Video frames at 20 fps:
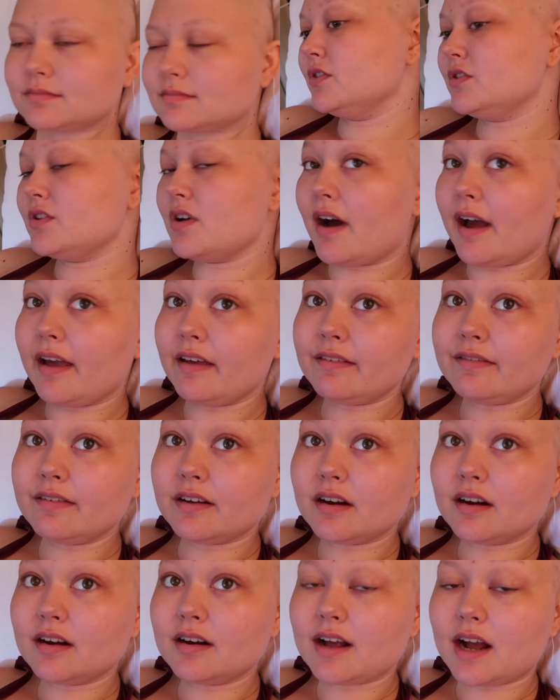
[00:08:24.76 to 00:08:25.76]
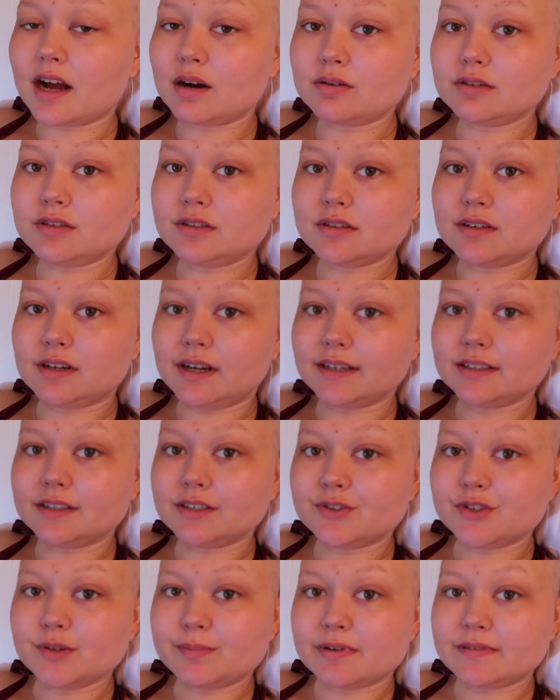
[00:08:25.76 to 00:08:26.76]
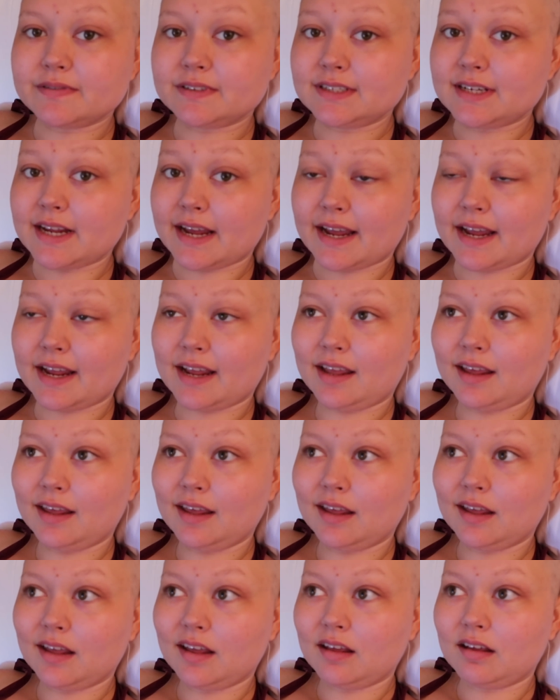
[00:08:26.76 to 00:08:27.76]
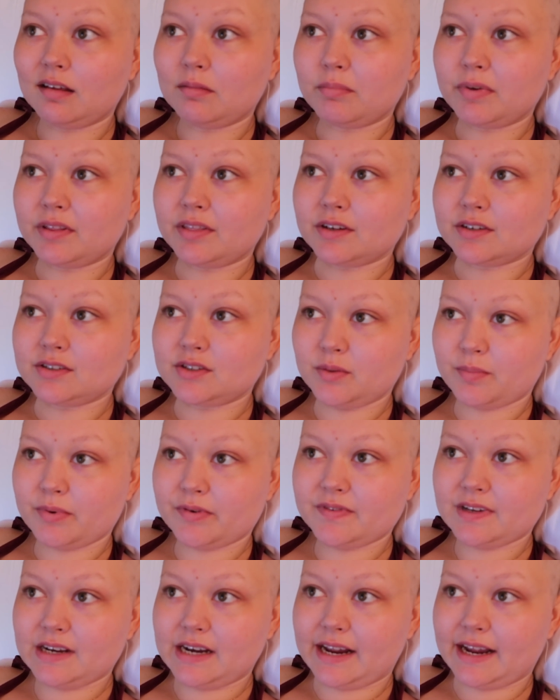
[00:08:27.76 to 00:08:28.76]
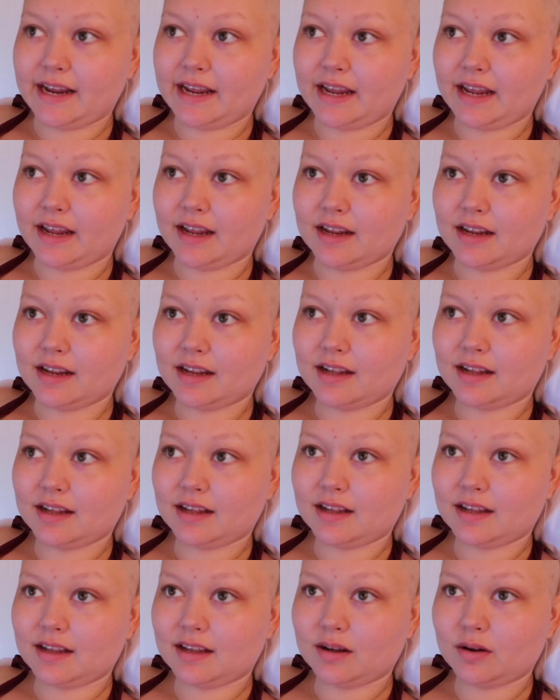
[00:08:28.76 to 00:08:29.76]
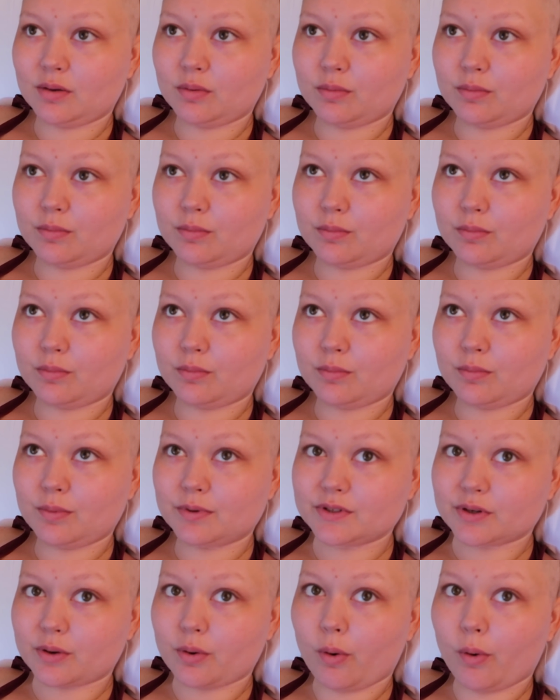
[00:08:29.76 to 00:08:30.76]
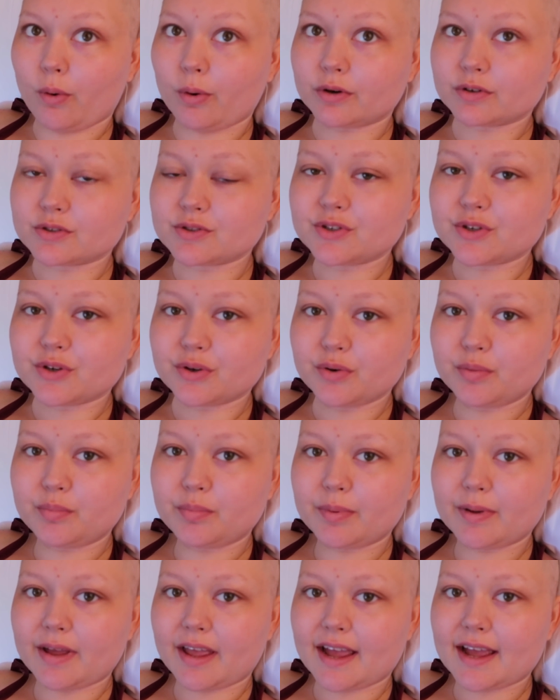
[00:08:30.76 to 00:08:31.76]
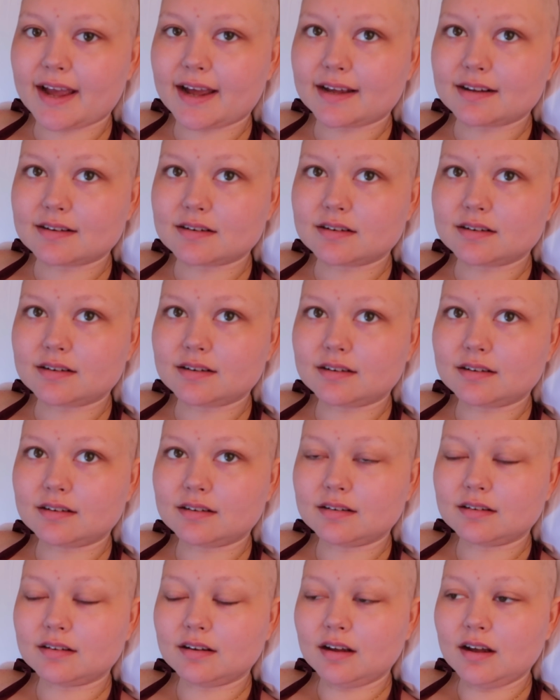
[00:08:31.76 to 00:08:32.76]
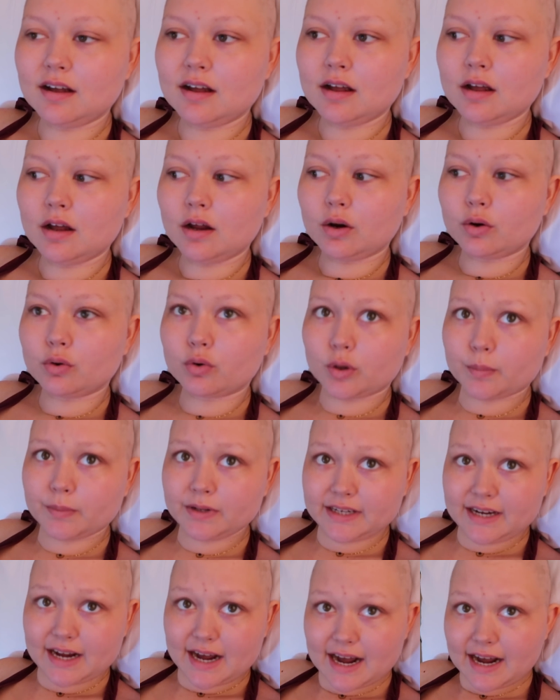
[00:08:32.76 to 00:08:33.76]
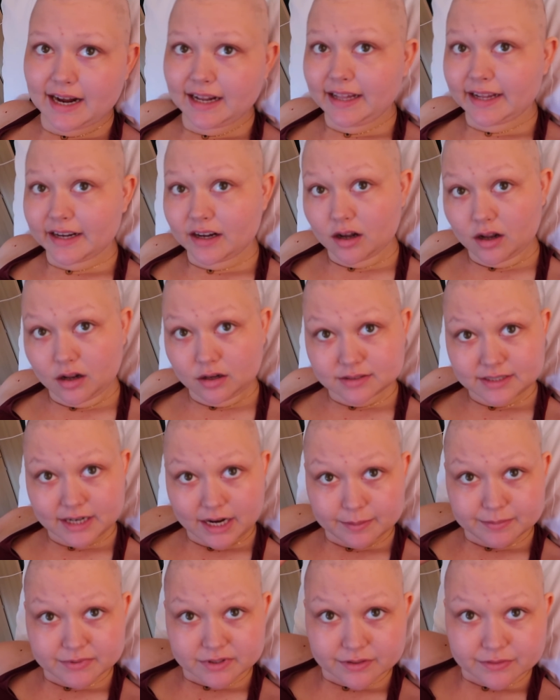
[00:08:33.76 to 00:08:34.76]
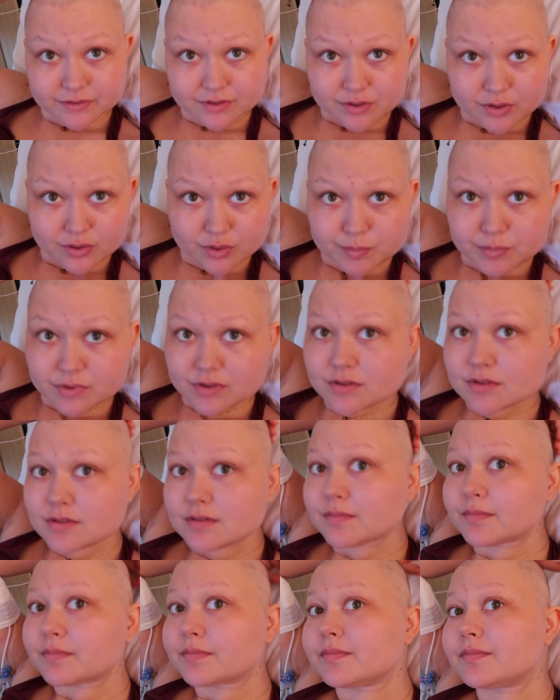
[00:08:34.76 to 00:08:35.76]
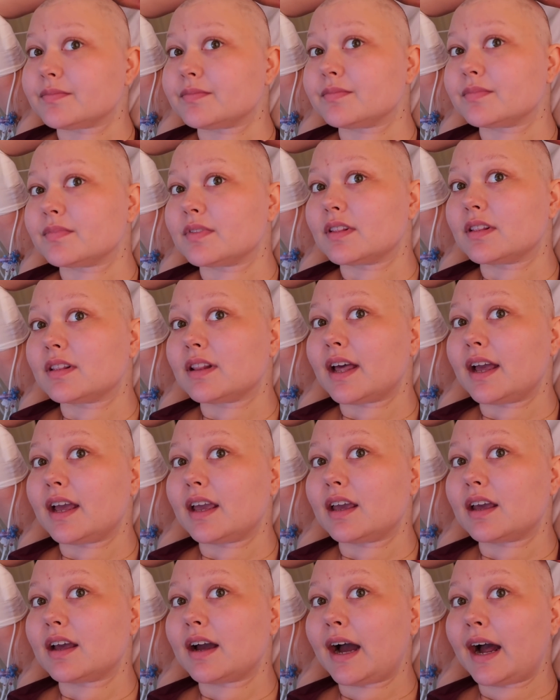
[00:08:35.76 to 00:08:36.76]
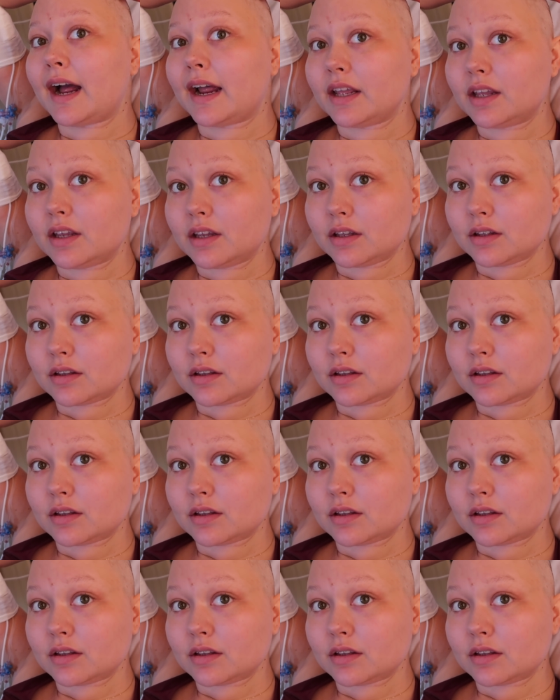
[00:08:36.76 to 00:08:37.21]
So I figured I would do like the soup of the day, but the soup of the day was a corn soup, and normally I like all types of soups. Like I'm